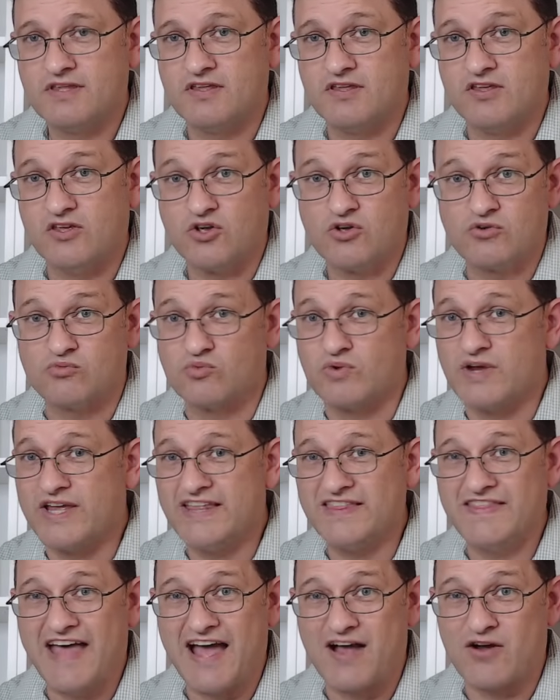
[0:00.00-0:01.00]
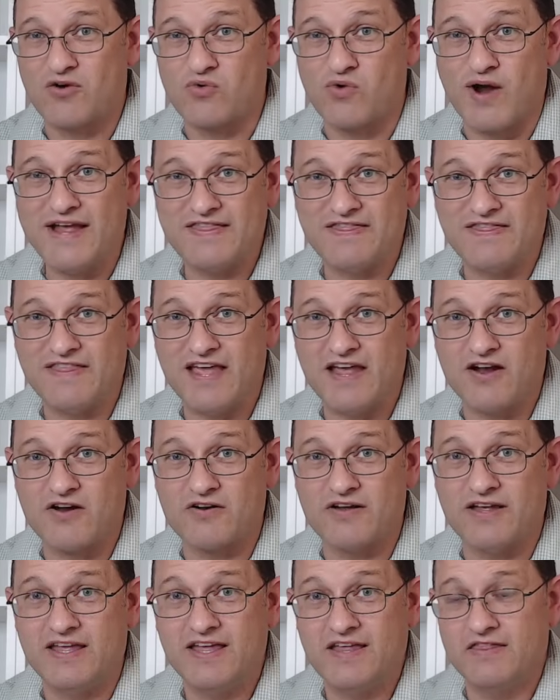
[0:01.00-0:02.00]
you can read that right
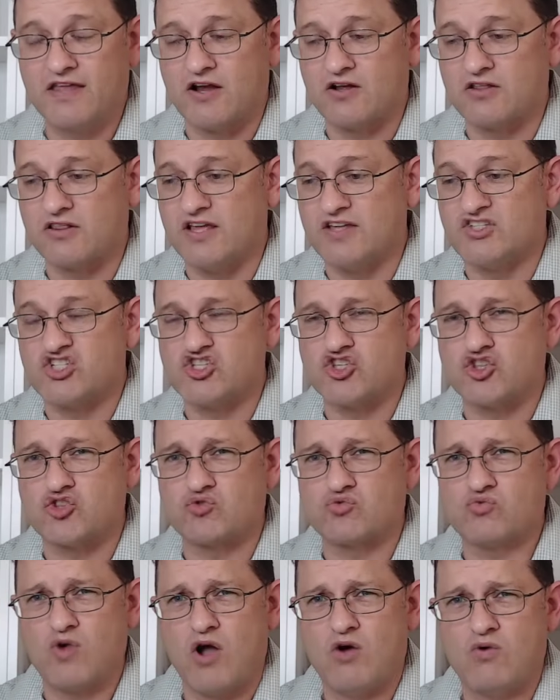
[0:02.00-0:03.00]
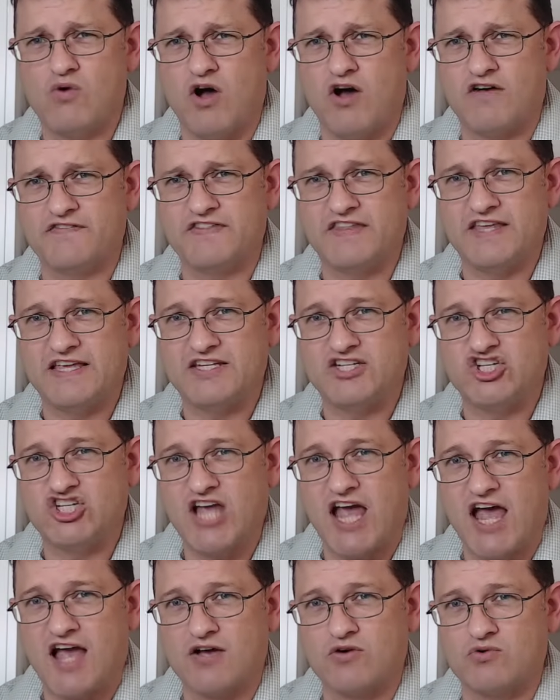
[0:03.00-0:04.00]
there in there. Let's throw off these
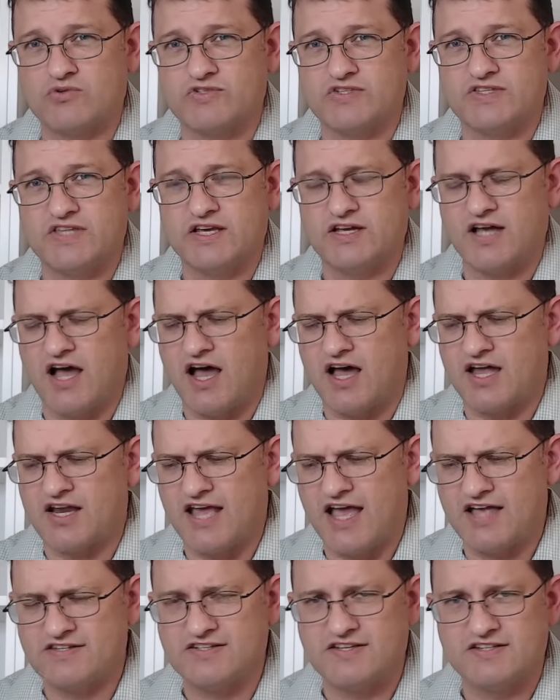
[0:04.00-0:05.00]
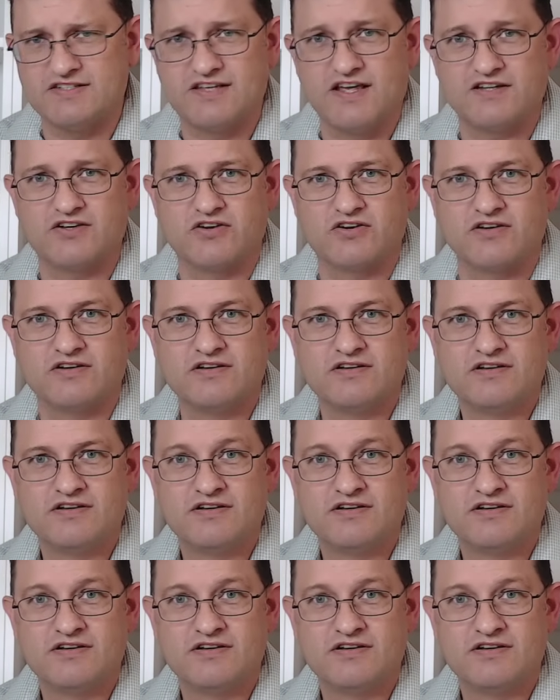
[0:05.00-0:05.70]
shackles that God has us under.